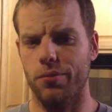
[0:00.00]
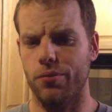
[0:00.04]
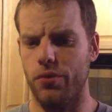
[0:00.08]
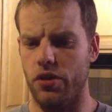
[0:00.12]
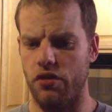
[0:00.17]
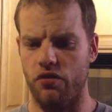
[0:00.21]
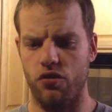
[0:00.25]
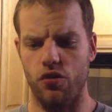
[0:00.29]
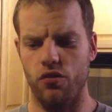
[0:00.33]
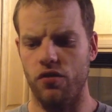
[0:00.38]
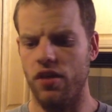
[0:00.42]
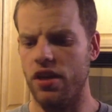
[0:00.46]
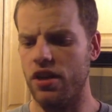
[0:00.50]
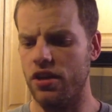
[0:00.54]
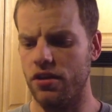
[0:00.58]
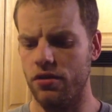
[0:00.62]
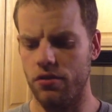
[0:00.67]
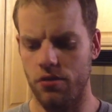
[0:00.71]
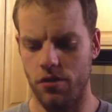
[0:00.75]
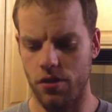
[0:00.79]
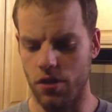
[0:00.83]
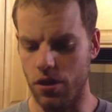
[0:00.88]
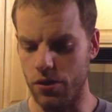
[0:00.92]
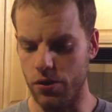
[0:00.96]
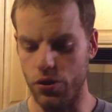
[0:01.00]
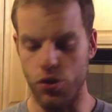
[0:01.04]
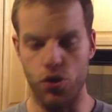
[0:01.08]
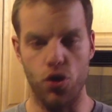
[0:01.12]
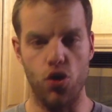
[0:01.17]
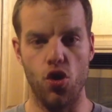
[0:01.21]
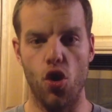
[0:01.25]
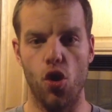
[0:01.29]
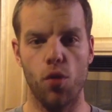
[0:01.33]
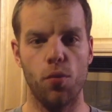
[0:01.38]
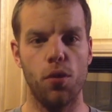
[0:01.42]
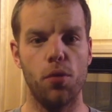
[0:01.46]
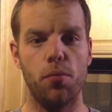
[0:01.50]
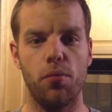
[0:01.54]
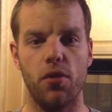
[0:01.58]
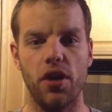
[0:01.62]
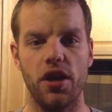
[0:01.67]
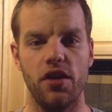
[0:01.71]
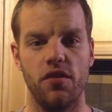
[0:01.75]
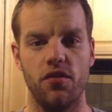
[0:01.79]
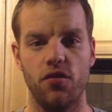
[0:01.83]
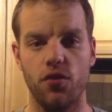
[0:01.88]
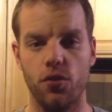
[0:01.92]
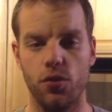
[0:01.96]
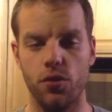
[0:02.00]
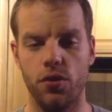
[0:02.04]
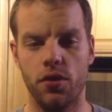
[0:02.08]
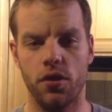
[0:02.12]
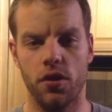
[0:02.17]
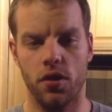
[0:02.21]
If you've eaten, your normal plate full